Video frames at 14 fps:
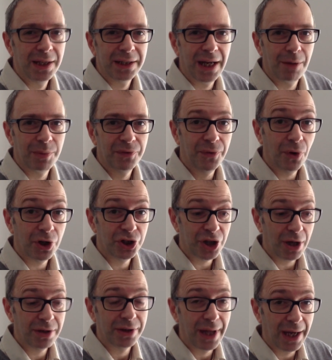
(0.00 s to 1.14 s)
Now, before I
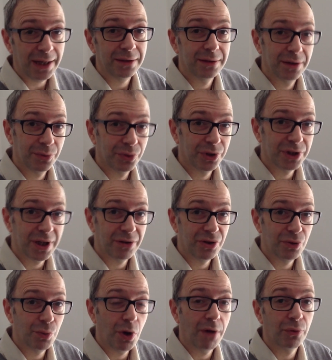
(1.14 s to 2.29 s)
show you that, I want to tell
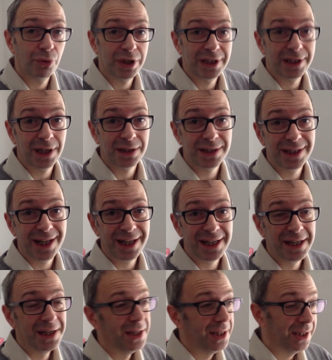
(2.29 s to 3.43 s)
you what I've already done today,
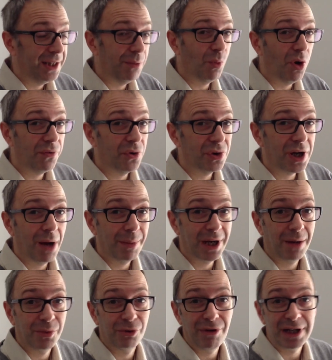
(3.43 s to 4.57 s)
and then what I've got coming
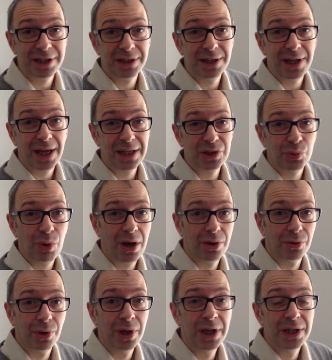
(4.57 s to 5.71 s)
up the rest of the day as
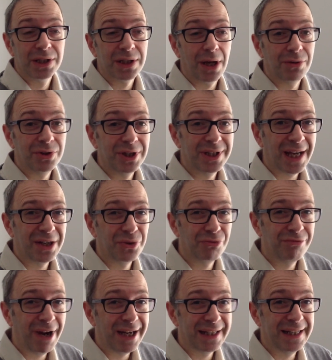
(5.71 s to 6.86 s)
well. So today
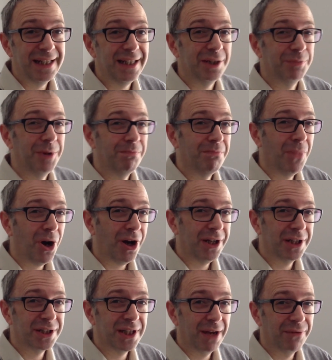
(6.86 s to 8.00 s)
already, it's been
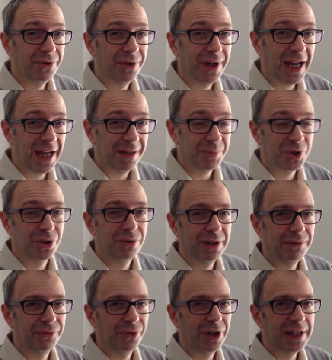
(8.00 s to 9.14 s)
-7,
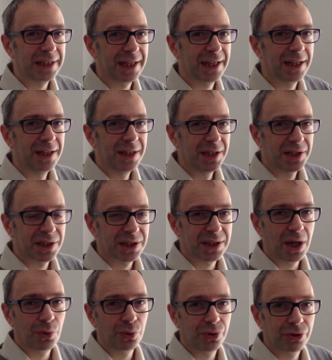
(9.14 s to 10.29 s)
absolutely freezing,
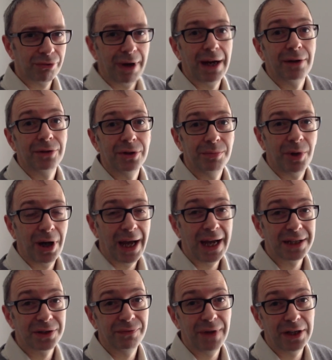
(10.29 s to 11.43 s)
snow on the ground, but I
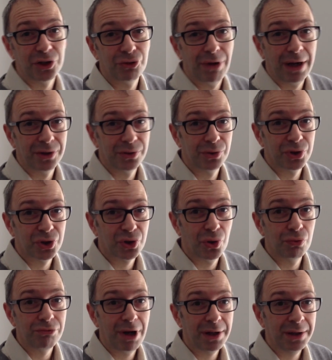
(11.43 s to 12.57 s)
had to venture out and do a
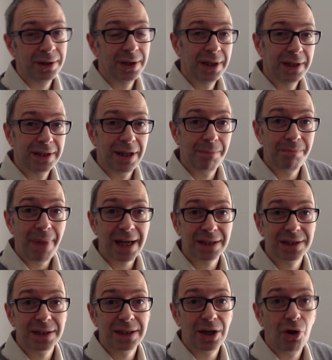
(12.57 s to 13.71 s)
school run. Then back
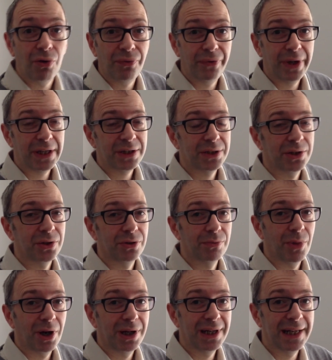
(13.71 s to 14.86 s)
to the office to do
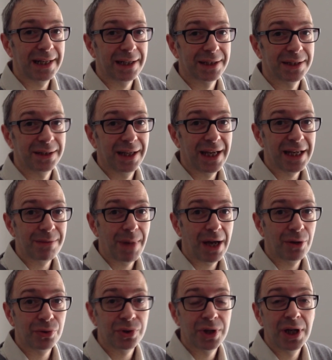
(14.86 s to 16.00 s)
my links and
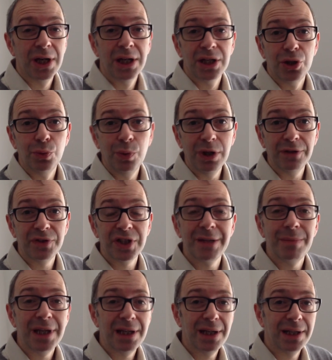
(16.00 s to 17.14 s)
emails. You will have
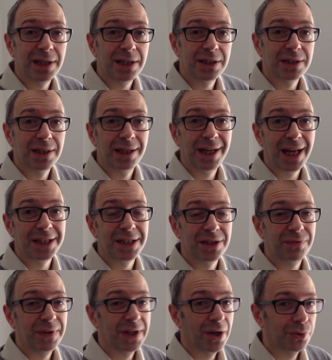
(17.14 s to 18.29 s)
seen me link into the
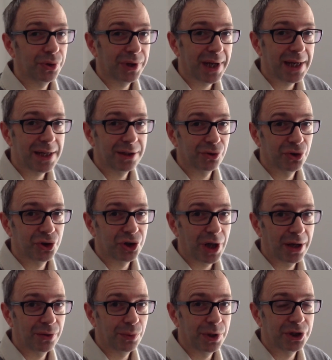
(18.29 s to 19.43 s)
latest video on the Geekanoid
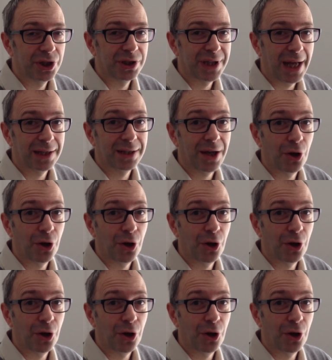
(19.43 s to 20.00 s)
channel, which is that